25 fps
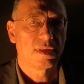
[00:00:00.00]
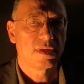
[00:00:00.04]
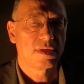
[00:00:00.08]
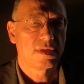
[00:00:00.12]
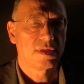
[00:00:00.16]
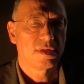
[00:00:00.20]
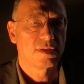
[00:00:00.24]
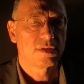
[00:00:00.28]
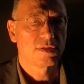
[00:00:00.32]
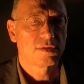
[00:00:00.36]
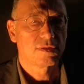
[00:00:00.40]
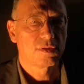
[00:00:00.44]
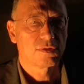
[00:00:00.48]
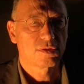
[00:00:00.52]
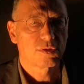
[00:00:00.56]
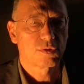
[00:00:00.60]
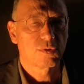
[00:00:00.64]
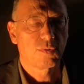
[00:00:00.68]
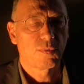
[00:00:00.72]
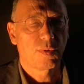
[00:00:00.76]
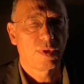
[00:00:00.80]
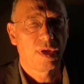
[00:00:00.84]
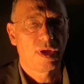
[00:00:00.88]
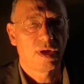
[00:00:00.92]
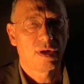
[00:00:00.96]
it is the
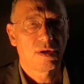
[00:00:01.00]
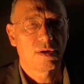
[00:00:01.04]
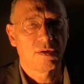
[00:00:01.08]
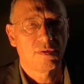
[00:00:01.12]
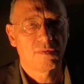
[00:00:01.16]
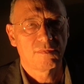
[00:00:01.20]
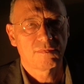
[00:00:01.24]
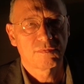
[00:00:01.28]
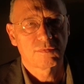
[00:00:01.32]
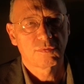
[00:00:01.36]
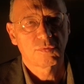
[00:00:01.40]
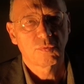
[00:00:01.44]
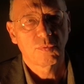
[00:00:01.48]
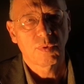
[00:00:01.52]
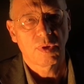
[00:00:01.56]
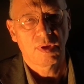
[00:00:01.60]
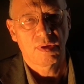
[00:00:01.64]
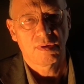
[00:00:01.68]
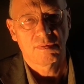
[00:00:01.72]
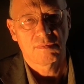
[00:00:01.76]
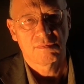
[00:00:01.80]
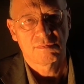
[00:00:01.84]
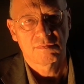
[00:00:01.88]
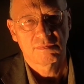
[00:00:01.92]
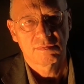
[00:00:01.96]
square of
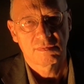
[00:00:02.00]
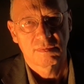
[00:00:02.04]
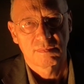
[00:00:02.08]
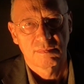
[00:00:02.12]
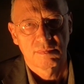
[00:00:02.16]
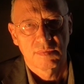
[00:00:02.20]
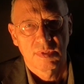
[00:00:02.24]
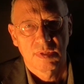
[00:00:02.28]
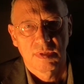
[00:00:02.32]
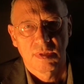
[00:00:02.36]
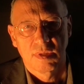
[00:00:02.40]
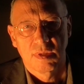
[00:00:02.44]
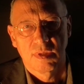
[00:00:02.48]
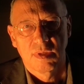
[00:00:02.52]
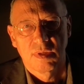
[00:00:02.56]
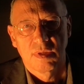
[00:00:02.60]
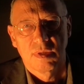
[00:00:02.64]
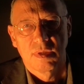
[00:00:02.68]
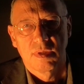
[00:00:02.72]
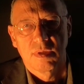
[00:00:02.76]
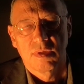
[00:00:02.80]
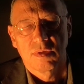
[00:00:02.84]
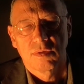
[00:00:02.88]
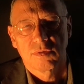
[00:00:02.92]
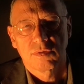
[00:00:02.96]
12.
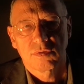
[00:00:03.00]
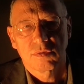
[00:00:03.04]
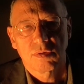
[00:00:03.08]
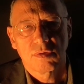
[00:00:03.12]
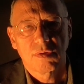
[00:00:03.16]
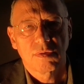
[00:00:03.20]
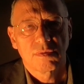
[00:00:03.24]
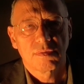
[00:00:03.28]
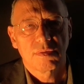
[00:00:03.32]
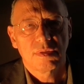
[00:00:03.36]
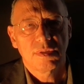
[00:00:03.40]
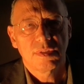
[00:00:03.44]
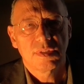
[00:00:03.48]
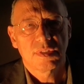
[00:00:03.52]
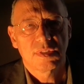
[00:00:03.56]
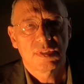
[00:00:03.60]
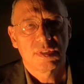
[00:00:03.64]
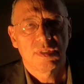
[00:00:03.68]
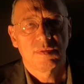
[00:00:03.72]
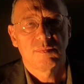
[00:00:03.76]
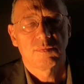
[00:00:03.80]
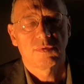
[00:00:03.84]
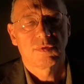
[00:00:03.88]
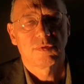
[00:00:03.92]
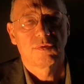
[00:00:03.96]
So this
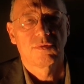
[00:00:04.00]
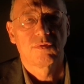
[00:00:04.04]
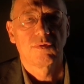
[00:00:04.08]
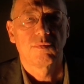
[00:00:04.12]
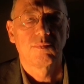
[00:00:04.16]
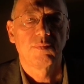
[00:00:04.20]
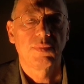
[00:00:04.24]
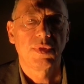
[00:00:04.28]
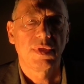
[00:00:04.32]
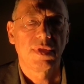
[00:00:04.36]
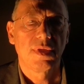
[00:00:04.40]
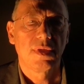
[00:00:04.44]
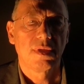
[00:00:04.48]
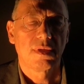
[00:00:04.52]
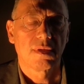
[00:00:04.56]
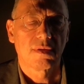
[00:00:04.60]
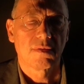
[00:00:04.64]
seems to be